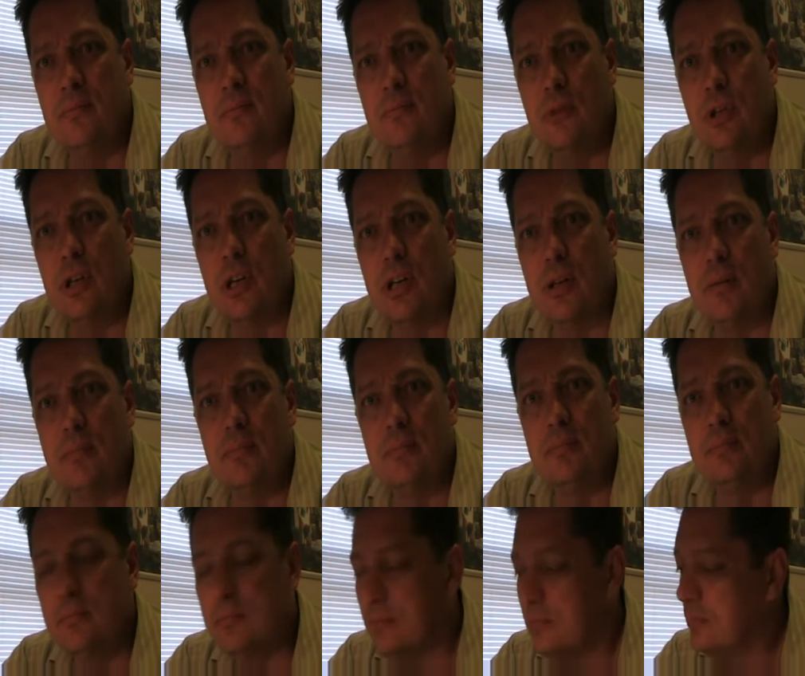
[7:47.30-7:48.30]
okay.
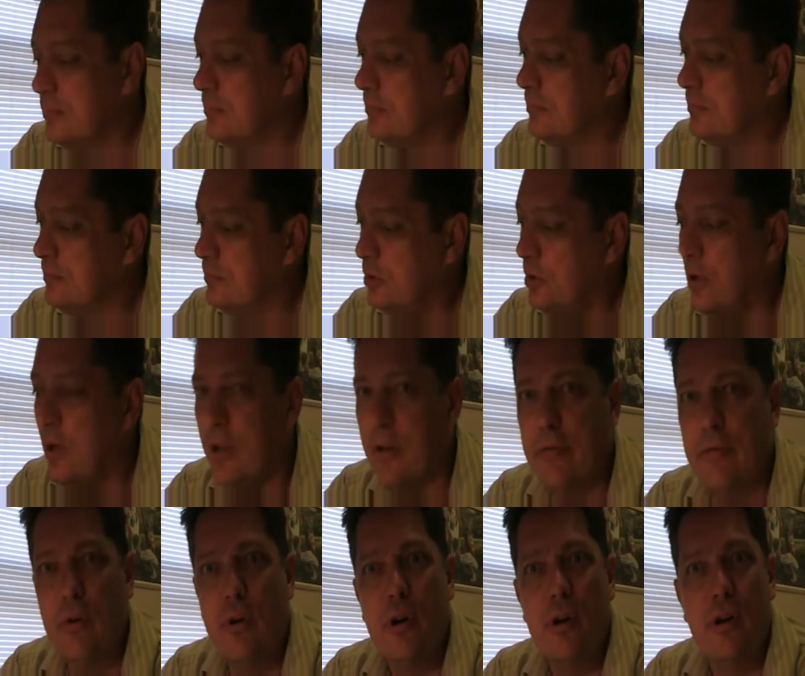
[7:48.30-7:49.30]
You're either
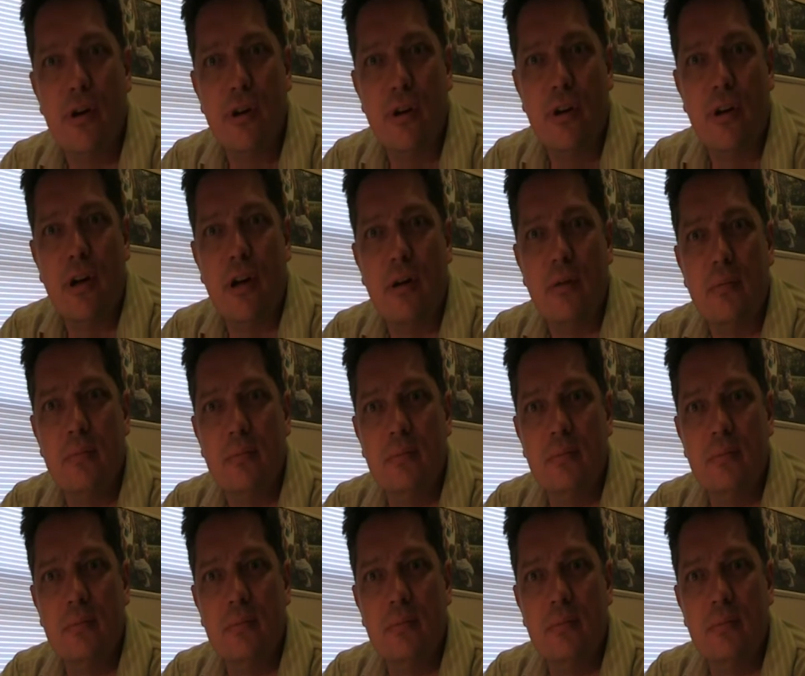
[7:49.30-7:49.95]
for it or you're not.